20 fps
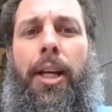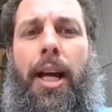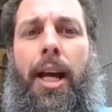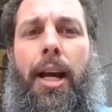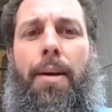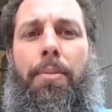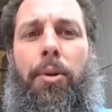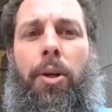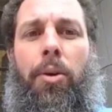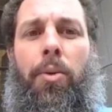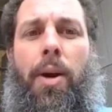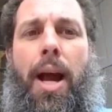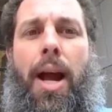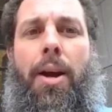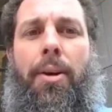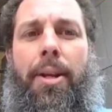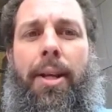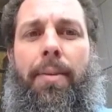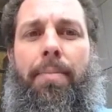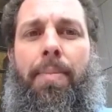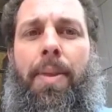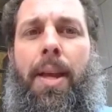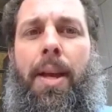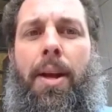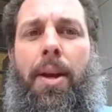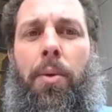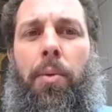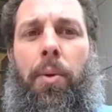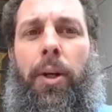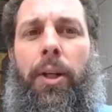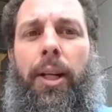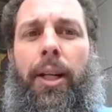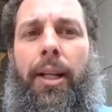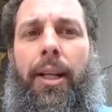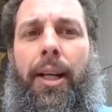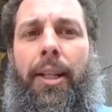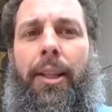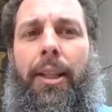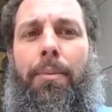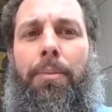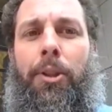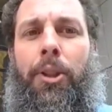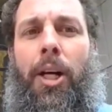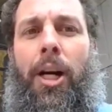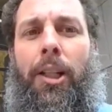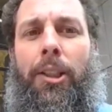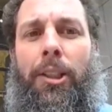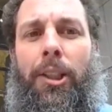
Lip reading: camera around and We're going to let them talk